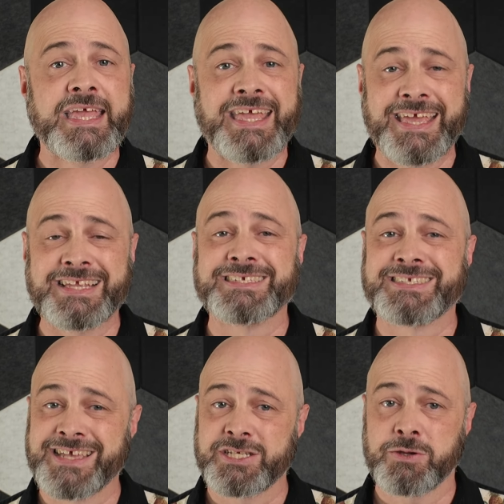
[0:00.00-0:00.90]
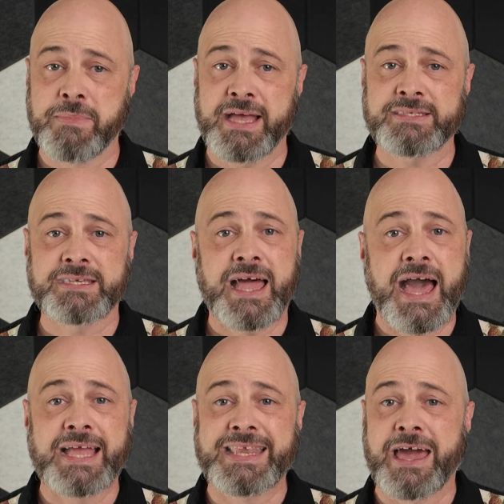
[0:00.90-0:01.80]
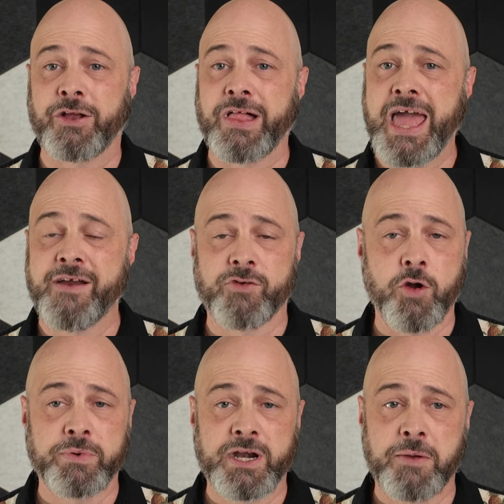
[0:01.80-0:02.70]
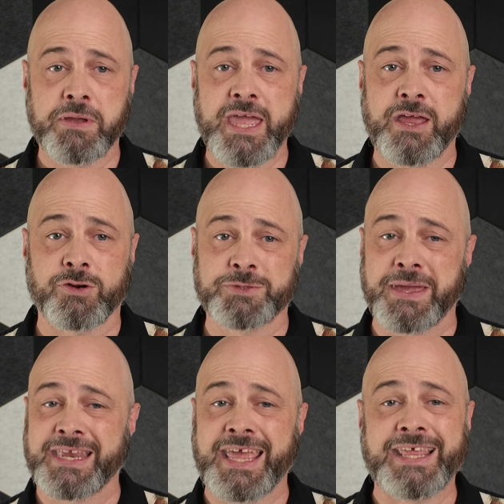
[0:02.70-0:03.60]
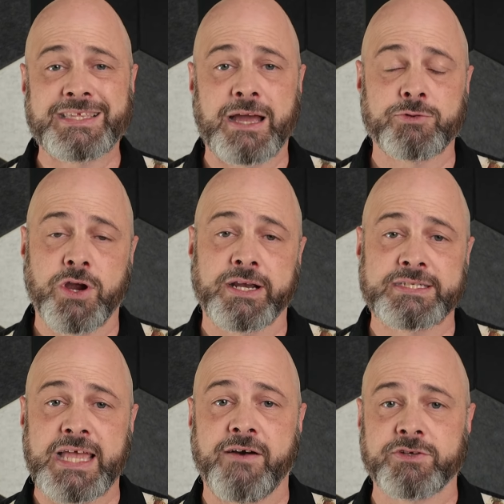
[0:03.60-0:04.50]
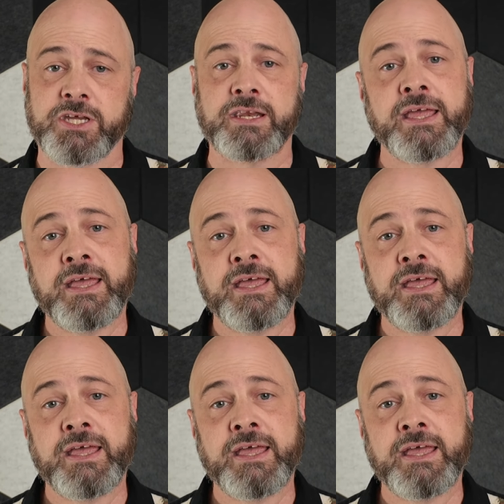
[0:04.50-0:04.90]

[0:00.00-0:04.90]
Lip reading: It is such a mess, I doubt I'll ever open it up again or spend any time trying to salvage it.